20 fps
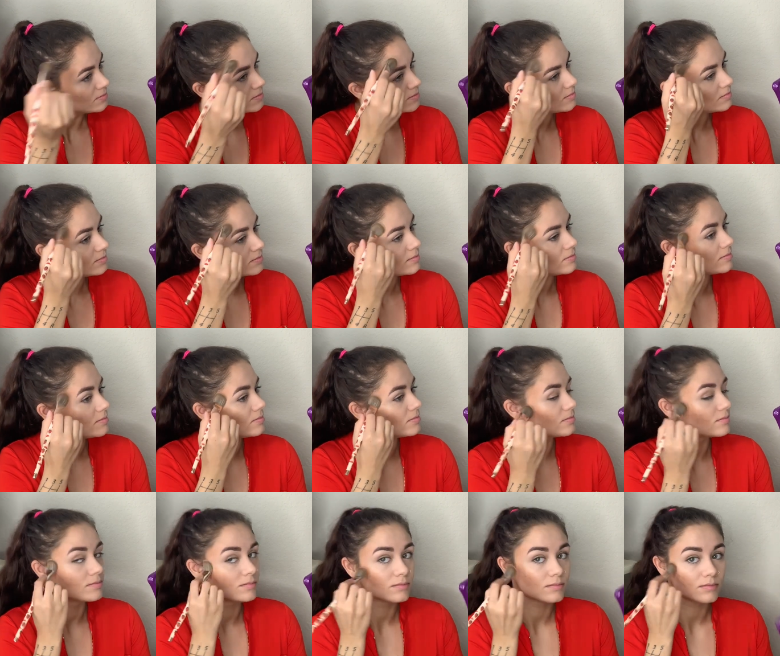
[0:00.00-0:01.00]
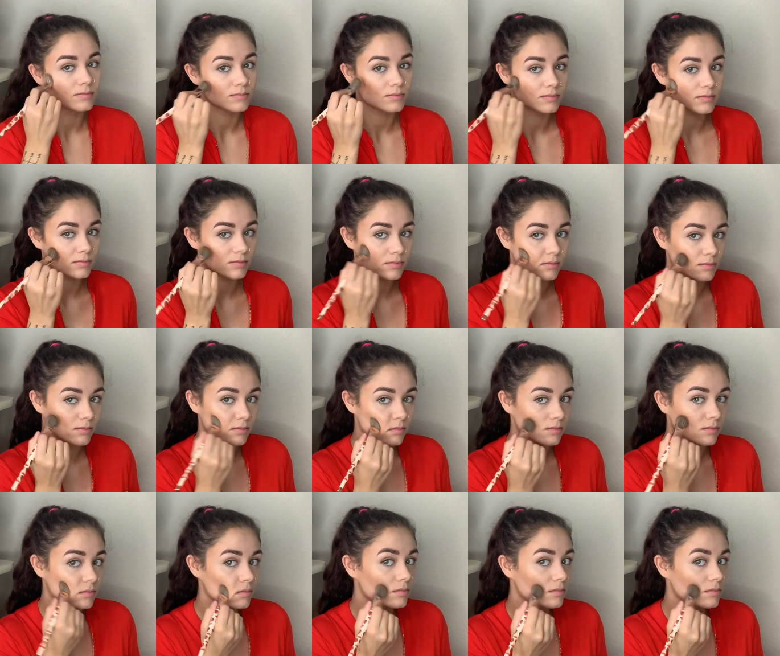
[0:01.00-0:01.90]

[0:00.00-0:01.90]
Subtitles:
Nothing is said.